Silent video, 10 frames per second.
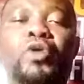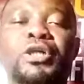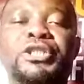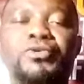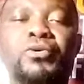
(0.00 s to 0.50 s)

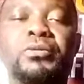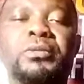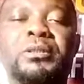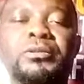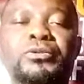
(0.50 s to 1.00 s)
0,
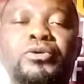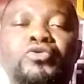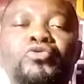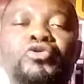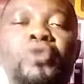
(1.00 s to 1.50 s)
those
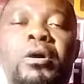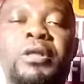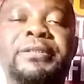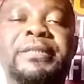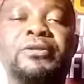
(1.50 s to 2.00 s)
who score
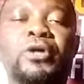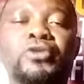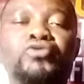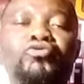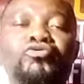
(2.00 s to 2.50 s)
100
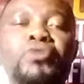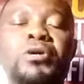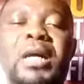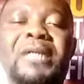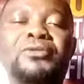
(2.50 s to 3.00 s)
or 2,
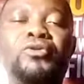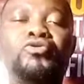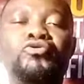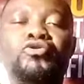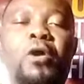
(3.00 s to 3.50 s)
and those
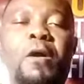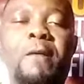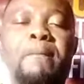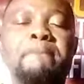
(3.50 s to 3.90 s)
who score